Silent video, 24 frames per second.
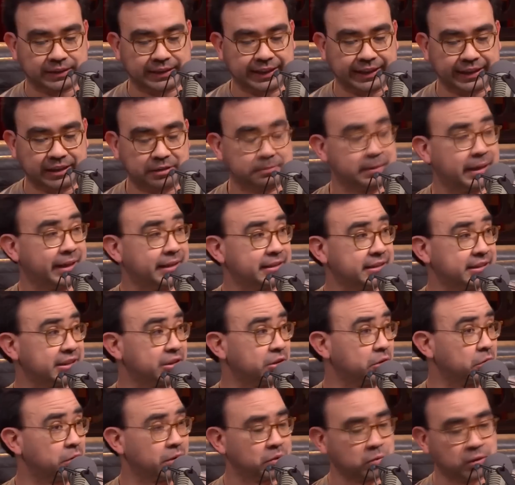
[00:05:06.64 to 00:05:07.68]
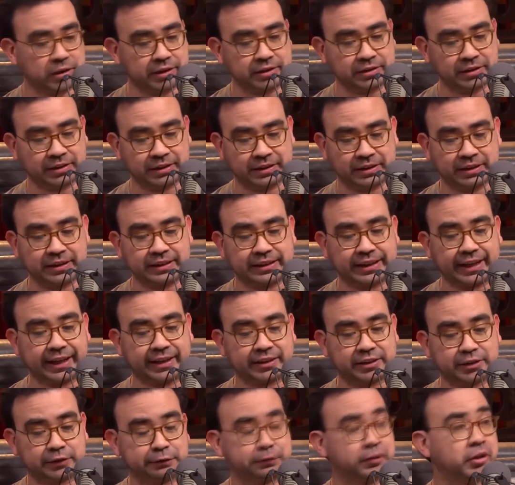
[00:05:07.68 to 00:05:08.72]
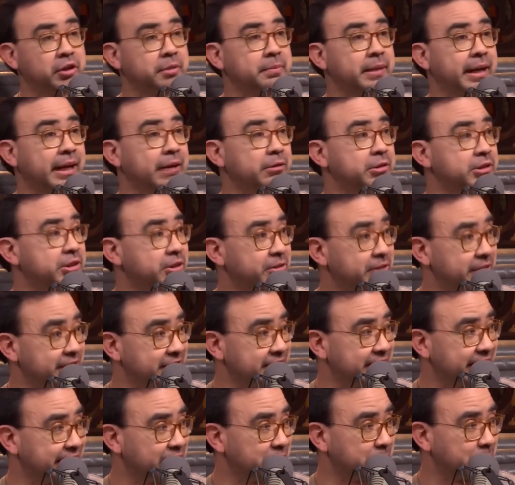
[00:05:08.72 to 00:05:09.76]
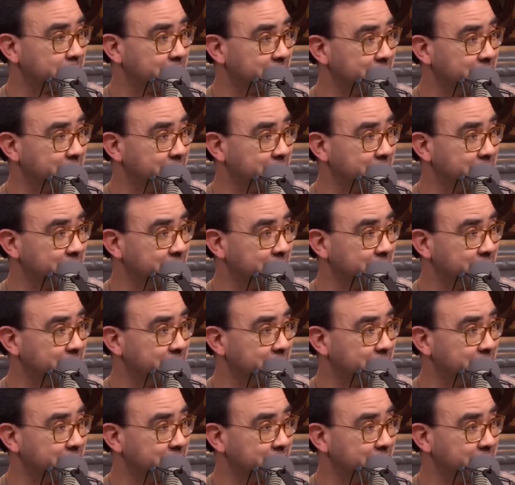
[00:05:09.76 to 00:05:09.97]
Cademan011. Can confirm Arizona is terrible.